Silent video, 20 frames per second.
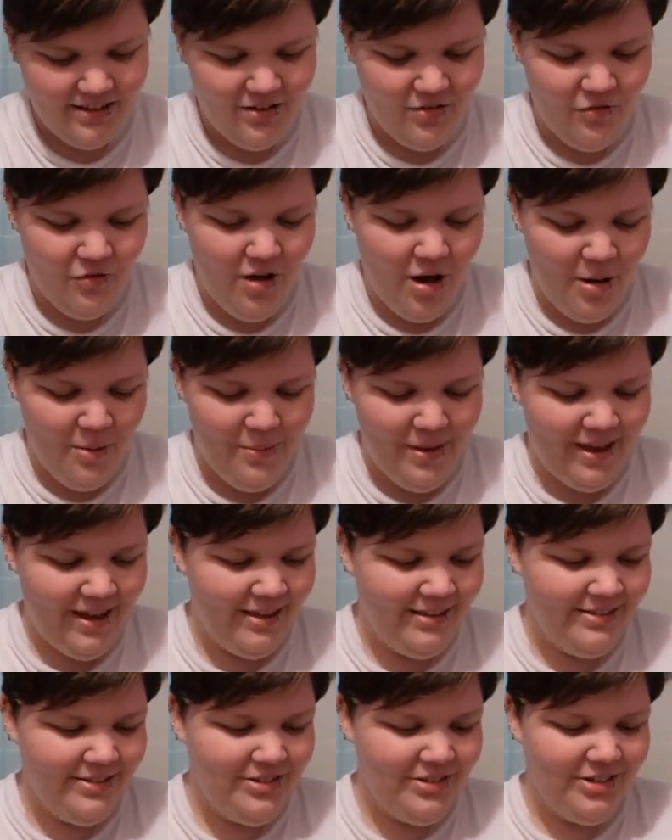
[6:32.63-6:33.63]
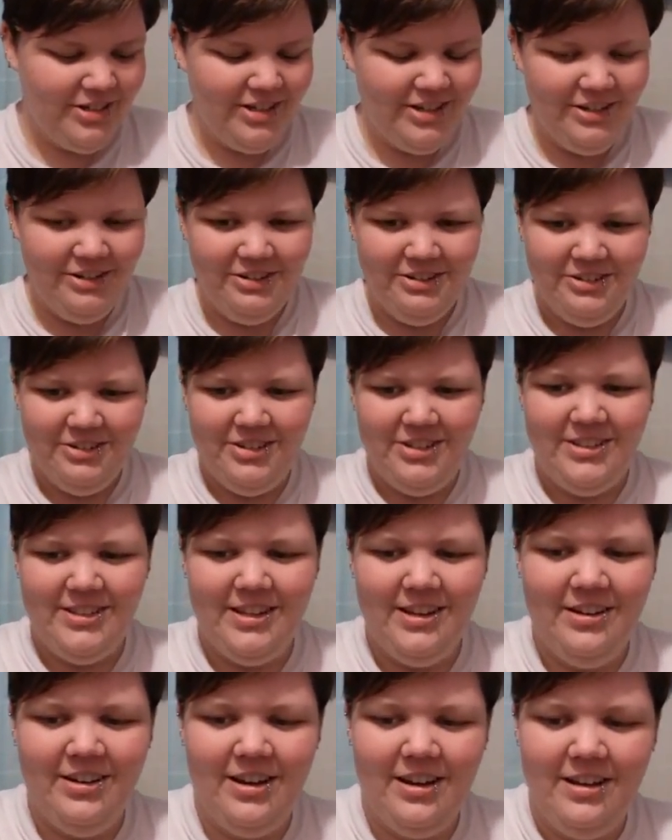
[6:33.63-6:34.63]
Wow, my hands are getting gross.
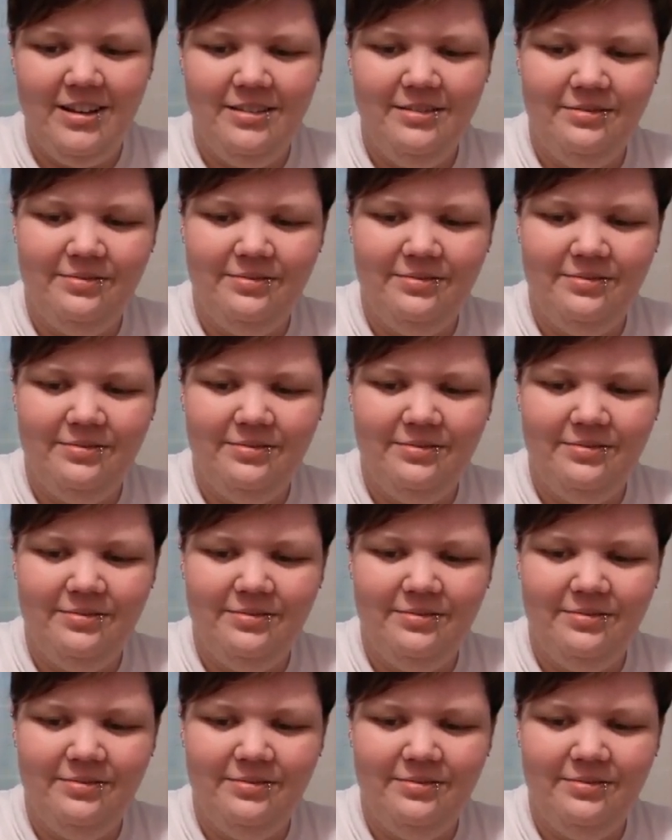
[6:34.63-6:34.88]
Okay.